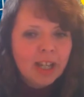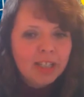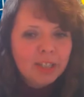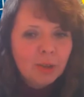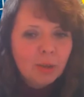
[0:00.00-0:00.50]

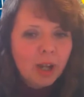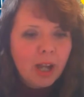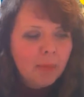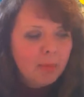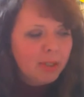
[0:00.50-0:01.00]
So
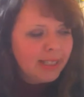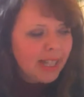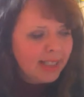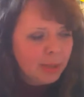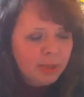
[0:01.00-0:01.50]
I'm going
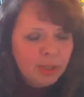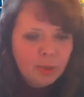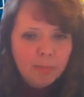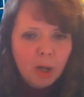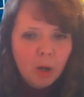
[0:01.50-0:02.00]
to ask that we do
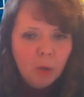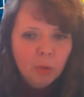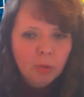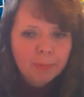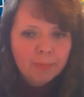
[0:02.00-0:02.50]
a
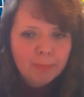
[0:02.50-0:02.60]
poll.